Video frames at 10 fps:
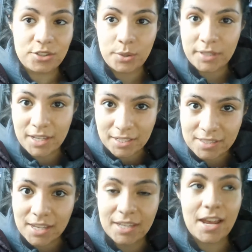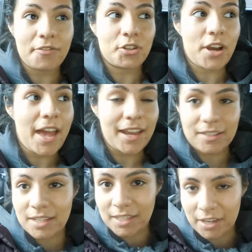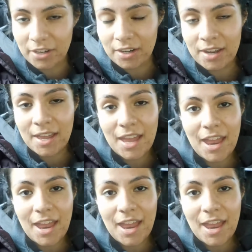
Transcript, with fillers: to 2018 after a hectic year.